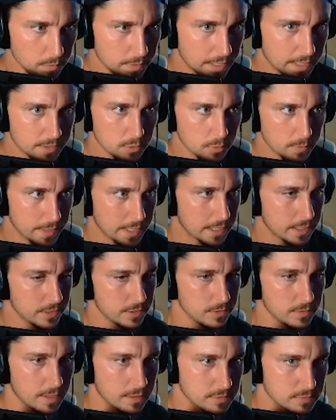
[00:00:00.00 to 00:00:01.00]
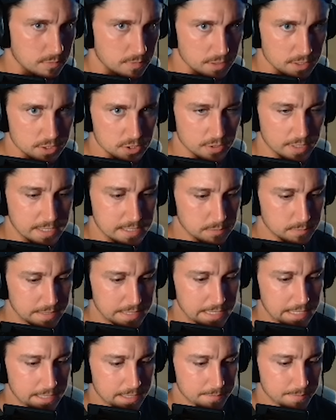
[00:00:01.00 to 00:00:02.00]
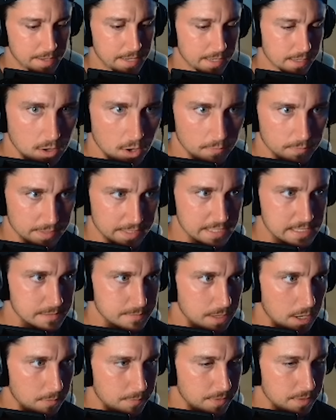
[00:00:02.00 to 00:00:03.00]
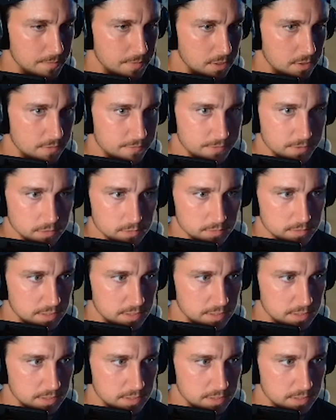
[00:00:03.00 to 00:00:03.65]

we gotta do what we gotta do. That was one of the trades that we needed to make. Hopefully get some help in the middle of the field on